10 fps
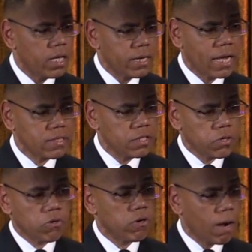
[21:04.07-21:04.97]
And I think
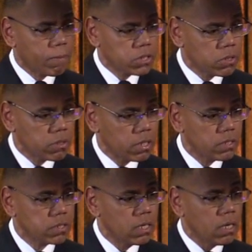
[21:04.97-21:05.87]
there are
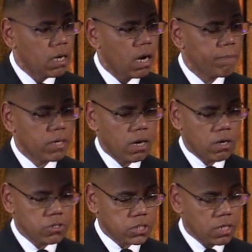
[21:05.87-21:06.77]
opportunities
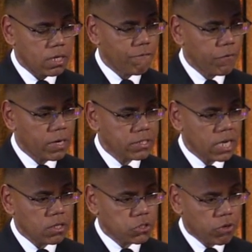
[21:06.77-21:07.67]
because if we could
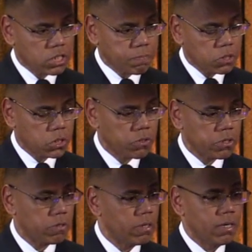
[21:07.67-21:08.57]
take the dredge
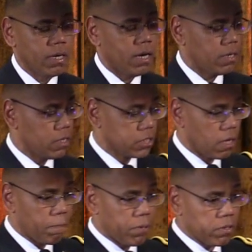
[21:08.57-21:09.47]
material and let's
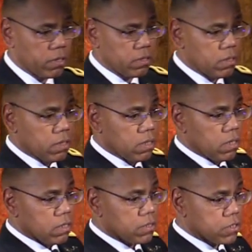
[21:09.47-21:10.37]
say put it
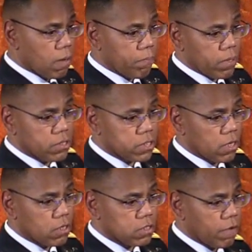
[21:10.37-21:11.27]
someplace
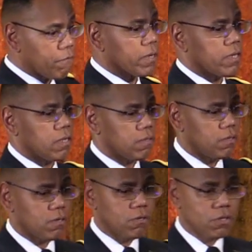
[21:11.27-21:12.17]
else, if we can get,
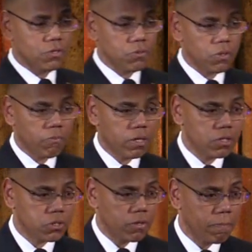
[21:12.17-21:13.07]
you know, through the
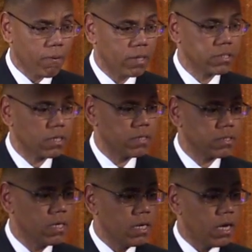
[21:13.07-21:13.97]
regulatory
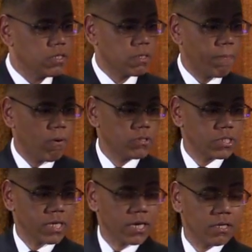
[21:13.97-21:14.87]
process, as opposed
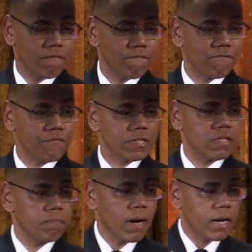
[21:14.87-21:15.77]
to taking it
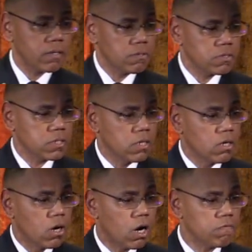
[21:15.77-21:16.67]
50 miles
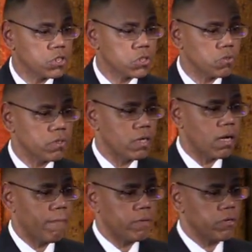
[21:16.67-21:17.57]
offshore,
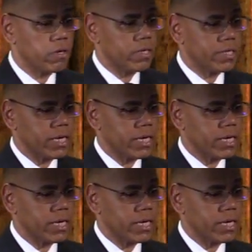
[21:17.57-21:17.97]
I mean, you're going